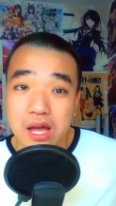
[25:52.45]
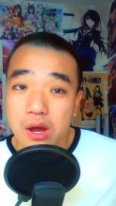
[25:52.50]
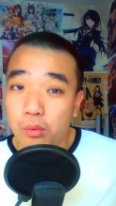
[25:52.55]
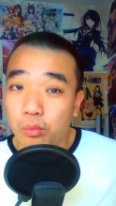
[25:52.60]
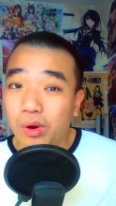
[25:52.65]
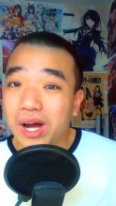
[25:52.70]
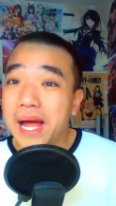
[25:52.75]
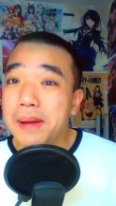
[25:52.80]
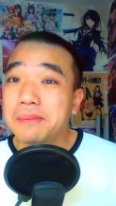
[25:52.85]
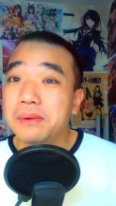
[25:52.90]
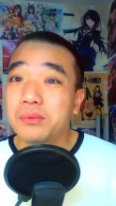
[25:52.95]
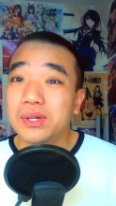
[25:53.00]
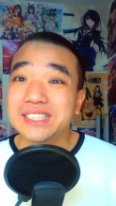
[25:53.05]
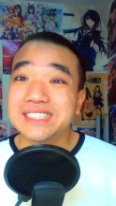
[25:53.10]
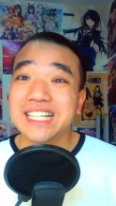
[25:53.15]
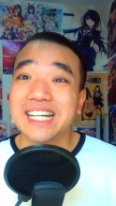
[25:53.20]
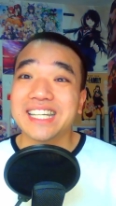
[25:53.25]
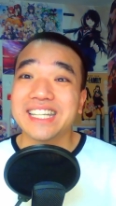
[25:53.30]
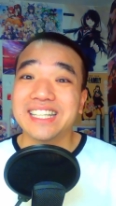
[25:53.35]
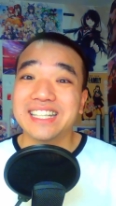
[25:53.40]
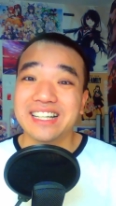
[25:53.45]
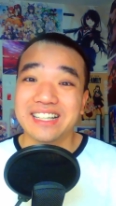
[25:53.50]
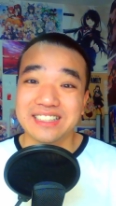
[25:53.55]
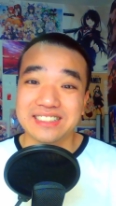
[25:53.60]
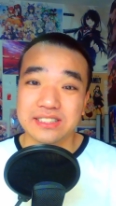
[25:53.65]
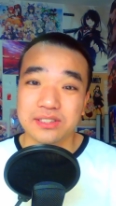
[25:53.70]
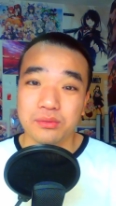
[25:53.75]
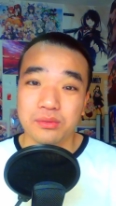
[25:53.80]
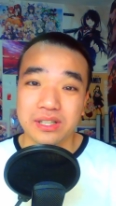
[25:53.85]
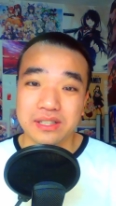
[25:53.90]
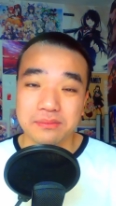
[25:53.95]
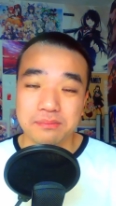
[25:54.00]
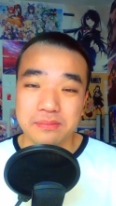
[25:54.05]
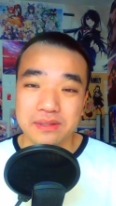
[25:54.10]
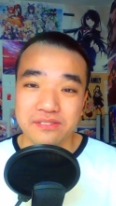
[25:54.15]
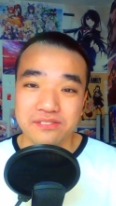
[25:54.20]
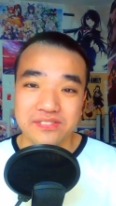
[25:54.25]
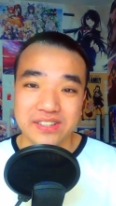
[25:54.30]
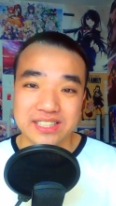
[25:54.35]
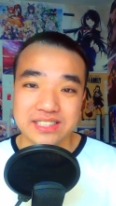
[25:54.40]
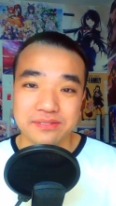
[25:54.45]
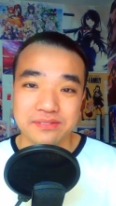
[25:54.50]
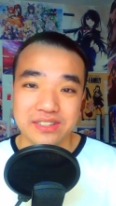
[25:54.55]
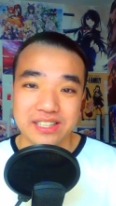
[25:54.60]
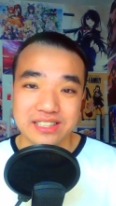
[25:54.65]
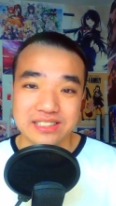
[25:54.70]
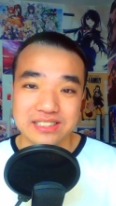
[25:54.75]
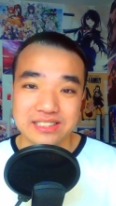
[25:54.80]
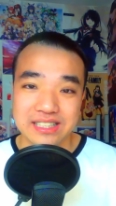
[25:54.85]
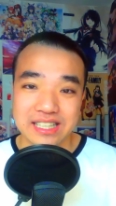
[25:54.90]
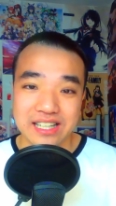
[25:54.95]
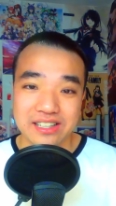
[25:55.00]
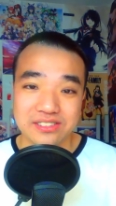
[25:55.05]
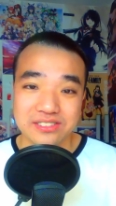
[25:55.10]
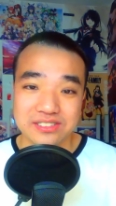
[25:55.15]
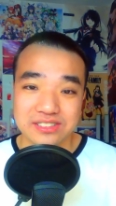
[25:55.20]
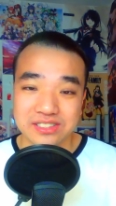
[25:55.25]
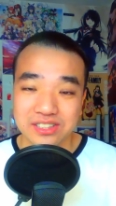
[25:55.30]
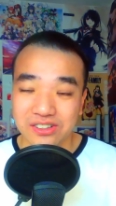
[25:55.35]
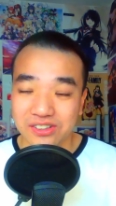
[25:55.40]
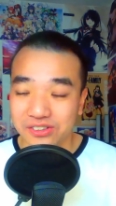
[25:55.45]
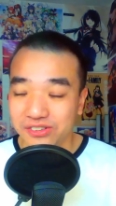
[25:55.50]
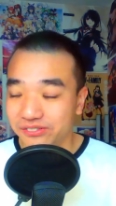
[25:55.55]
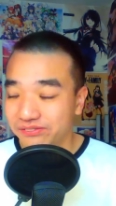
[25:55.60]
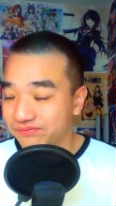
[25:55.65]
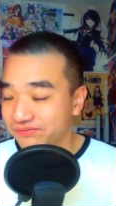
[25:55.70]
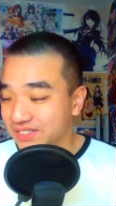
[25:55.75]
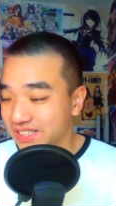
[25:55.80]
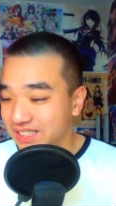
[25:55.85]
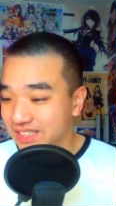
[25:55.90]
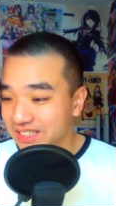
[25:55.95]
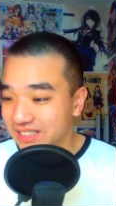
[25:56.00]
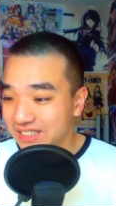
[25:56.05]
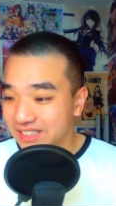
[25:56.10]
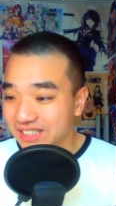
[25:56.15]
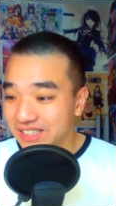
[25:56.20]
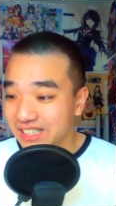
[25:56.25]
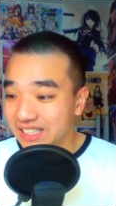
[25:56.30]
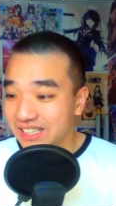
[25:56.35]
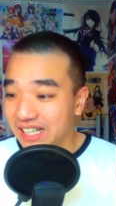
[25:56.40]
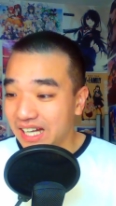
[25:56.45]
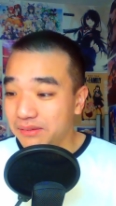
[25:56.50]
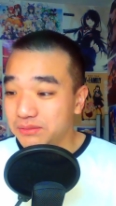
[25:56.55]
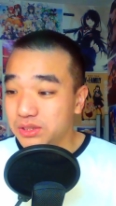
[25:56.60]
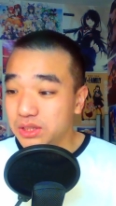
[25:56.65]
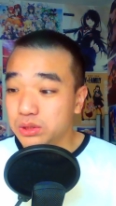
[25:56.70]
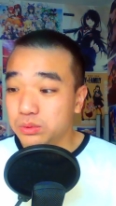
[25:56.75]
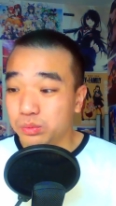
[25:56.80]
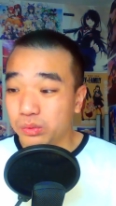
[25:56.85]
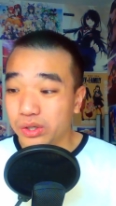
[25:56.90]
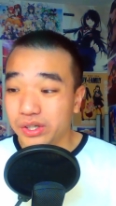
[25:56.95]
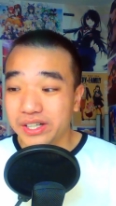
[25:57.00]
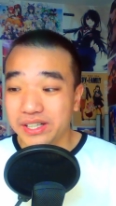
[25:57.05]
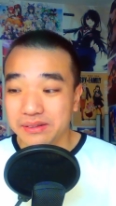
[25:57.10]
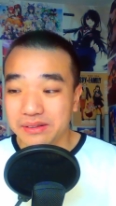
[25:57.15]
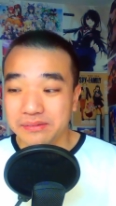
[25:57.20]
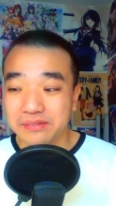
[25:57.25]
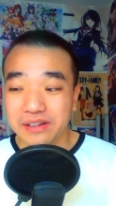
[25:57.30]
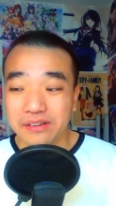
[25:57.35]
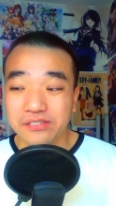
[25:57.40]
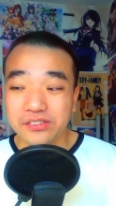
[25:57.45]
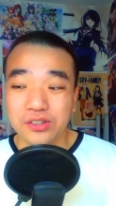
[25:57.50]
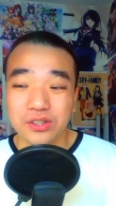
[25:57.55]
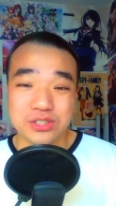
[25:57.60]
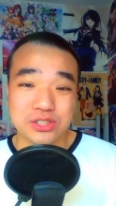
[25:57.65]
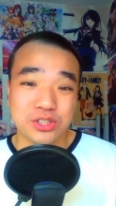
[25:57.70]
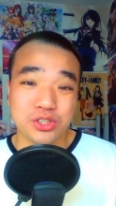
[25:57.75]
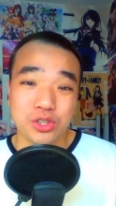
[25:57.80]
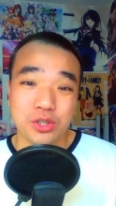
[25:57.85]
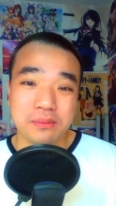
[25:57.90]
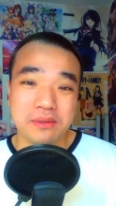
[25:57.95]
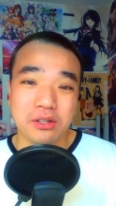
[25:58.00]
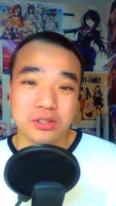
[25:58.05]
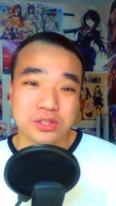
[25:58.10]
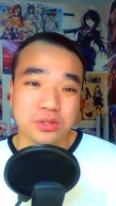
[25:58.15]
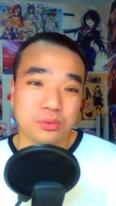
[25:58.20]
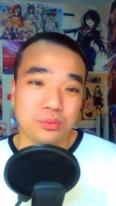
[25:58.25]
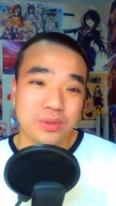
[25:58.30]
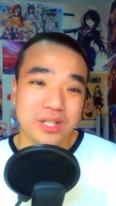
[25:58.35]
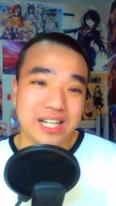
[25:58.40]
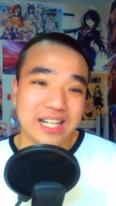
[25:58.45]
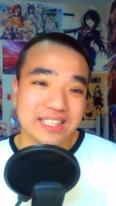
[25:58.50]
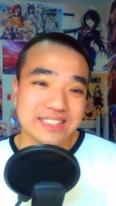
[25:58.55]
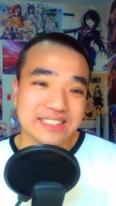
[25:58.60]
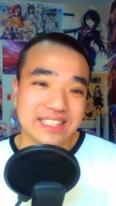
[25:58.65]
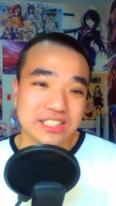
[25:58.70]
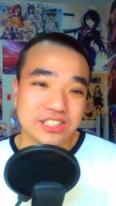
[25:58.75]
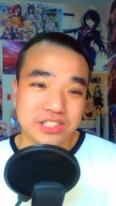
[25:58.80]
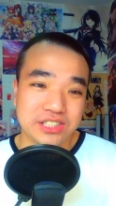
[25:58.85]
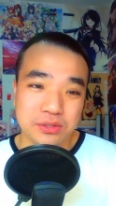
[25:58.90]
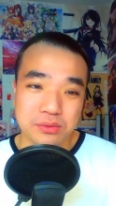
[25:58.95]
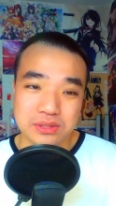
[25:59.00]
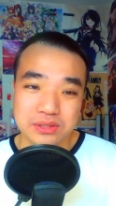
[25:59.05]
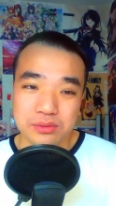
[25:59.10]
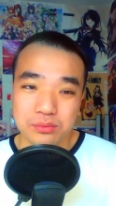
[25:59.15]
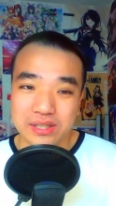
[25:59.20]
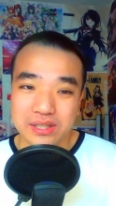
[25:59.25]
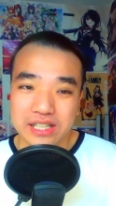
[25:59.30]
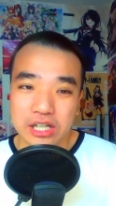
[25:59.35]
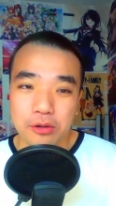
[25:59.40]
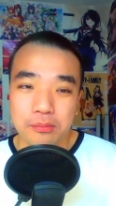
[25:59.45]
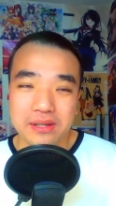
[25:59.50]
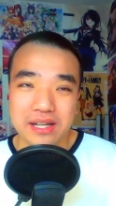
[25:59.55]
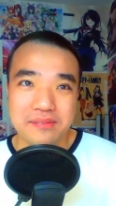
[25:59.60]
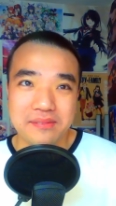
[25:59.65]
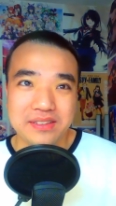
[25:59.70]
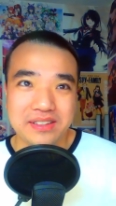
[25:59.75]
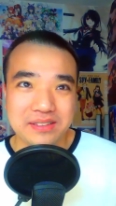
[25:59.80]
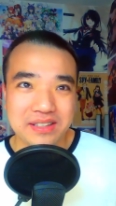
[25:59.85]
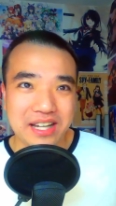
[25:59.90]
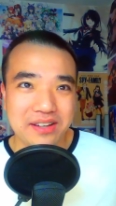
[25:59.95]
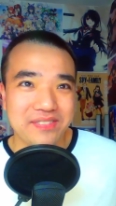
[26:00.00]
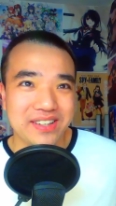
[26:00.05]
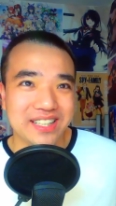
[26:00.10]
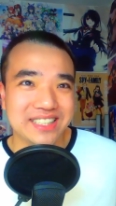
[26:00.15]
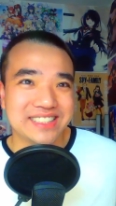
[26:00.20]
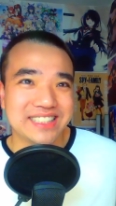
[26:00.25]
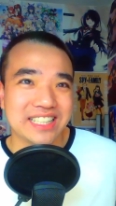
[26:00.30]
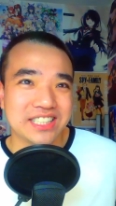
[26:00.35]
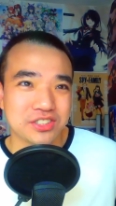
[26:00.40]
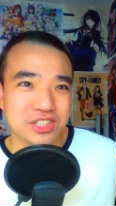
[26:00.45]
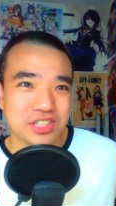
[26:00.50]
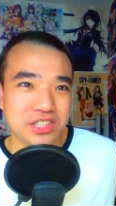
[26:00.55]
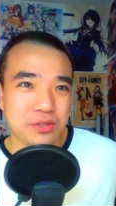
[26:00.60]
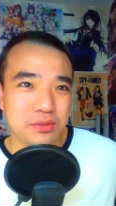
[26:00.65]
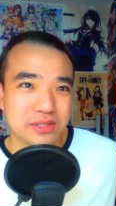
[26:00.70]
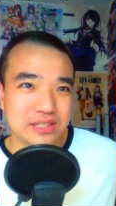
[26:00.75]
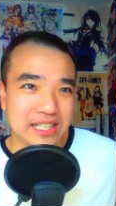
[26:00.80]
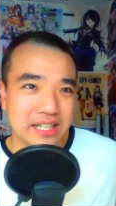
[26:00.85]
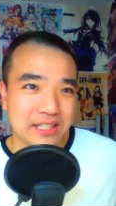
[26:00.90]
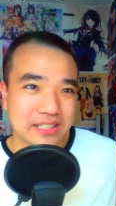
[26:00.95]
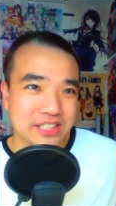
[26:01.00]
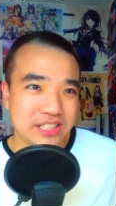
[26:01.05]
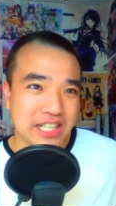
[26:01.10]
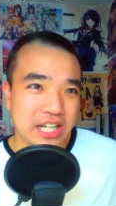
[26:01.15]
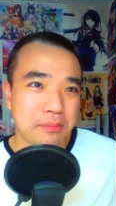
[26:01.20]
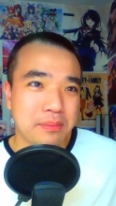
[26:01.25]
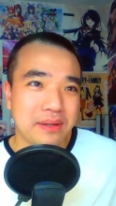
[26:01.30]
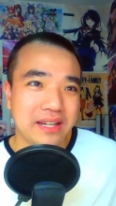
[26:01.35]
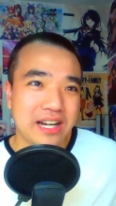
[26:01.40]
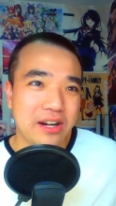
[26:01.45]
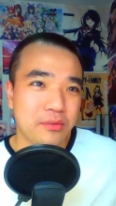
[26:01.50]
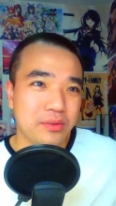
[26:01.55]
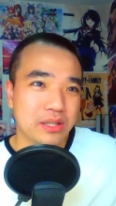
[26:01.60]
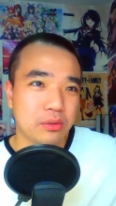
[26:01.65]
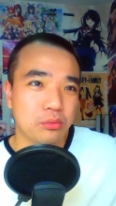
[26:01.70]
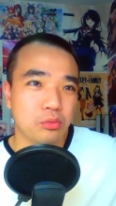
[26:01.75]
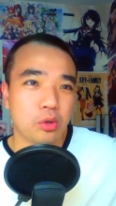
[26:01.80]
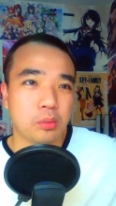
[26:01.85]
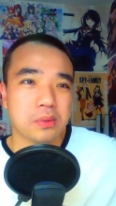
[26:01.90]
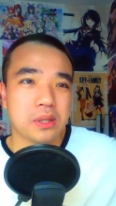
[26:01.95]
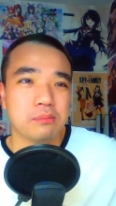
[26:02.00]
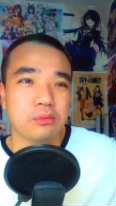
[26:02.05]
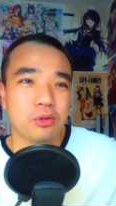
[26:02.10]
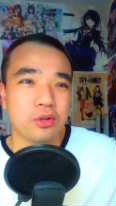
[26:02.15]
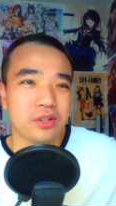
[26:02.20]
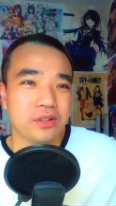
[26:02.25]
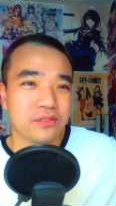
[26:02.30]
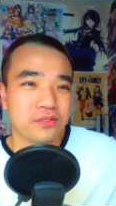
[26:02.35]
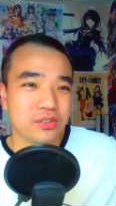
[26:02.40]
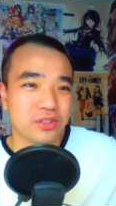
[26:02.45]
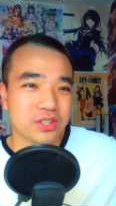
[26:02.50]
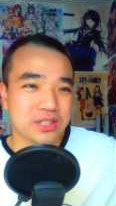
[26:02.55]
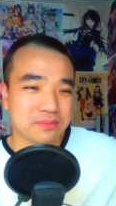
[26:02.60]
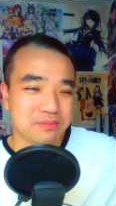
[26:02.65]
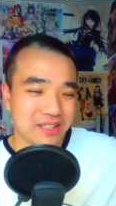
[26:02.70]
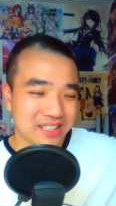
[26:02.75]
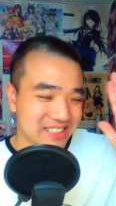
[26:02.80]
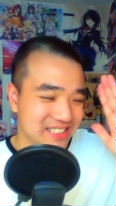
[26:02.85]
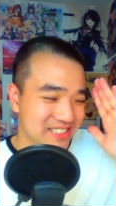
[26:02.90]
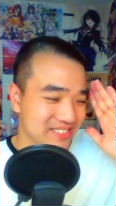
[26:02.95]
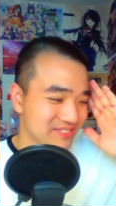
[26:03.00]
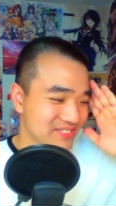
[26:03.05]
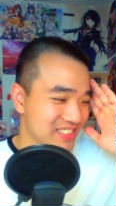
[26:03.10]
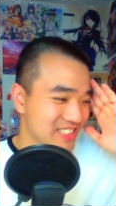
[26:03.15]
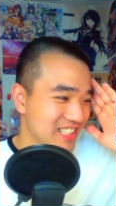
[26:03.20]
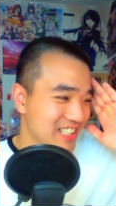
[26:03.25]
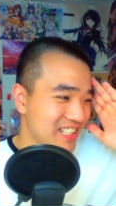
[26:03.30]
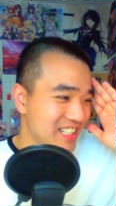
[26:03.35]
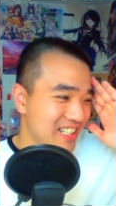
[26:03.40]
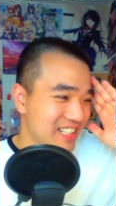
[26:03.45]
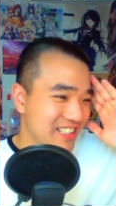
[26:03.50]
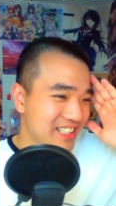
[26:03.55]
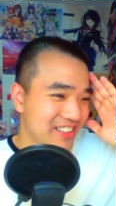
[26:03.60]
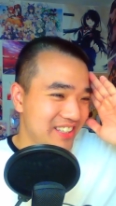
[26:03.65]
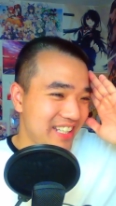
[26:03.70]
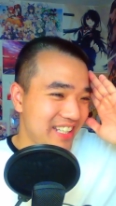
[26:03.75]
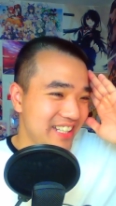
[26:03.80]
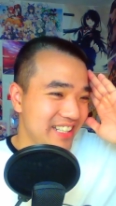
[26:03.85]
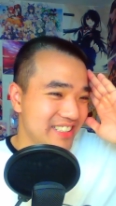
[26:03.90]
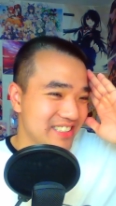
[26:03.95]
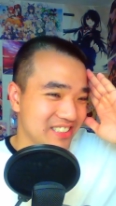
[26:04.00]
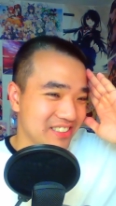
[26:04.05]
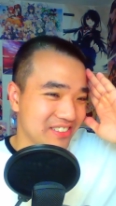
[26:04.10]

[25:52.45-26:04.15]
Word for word: what happened when Takina is the one being victimized now? So I'm just worried. Of course, Kurumi also realized that she was the one helping. I mean, it kind of makes sense. So she was actually helping out with the robot boy, of course, but the thing is